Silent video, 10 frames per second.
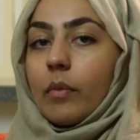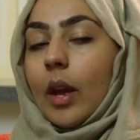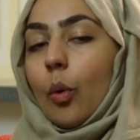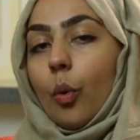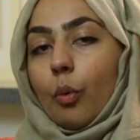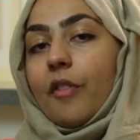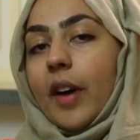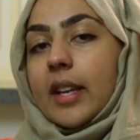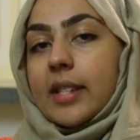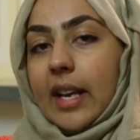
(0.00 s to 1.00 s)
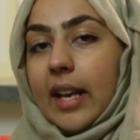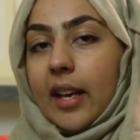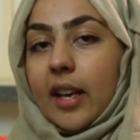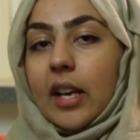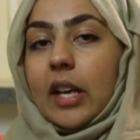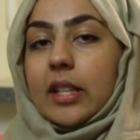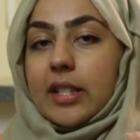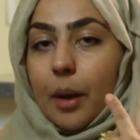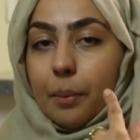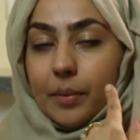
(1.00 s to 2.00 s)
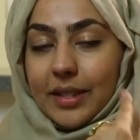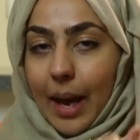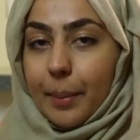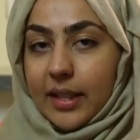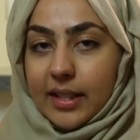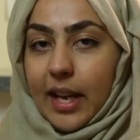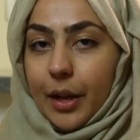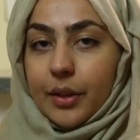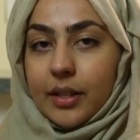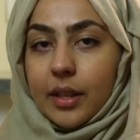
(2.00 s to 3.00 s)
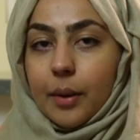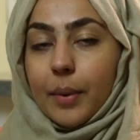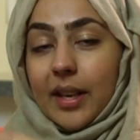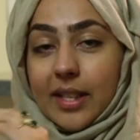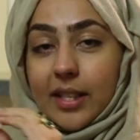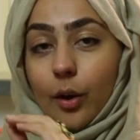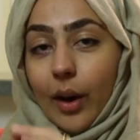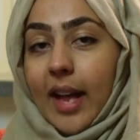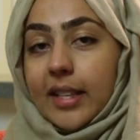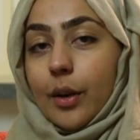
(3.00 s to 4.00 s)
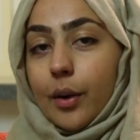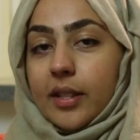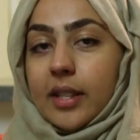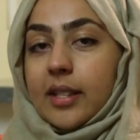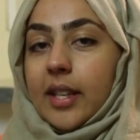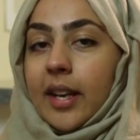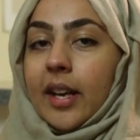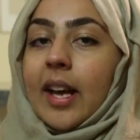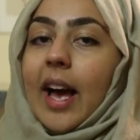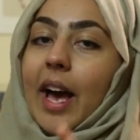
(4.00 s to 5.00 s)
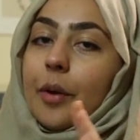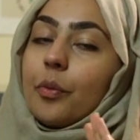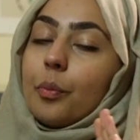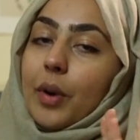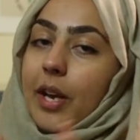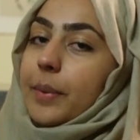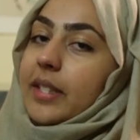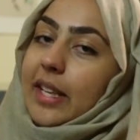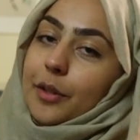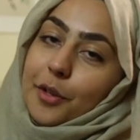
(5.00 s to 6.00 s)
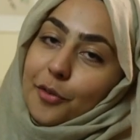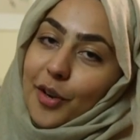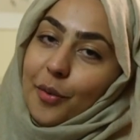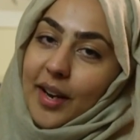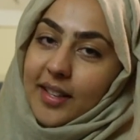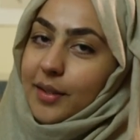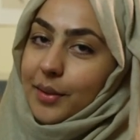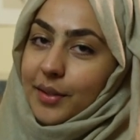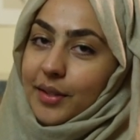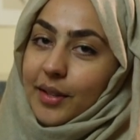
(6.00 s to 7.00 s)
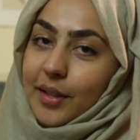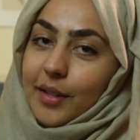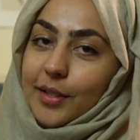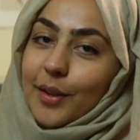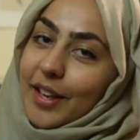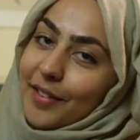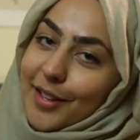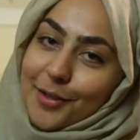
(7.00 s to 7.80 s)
or reversing some damaged cells because it's got antioxidants in it and prohibiting those free radicals. So give it a